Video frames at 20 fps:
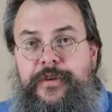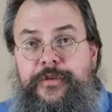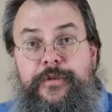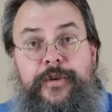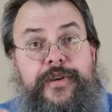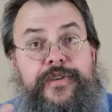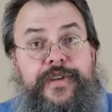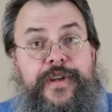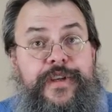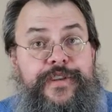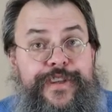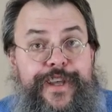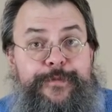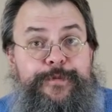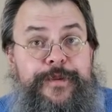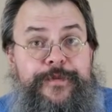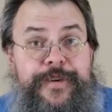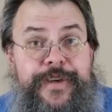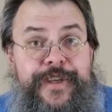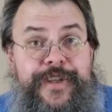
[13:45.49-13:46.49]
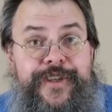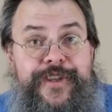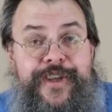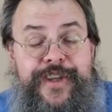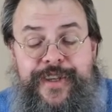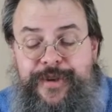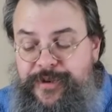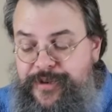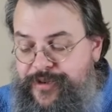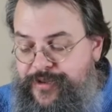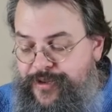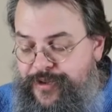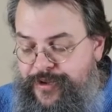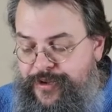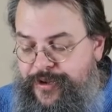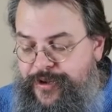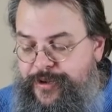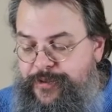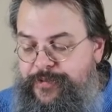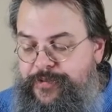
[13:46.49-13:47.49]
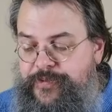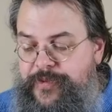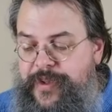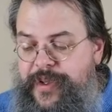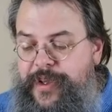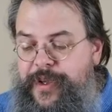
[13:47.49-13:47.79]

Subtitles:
What's an example of a continuous tool?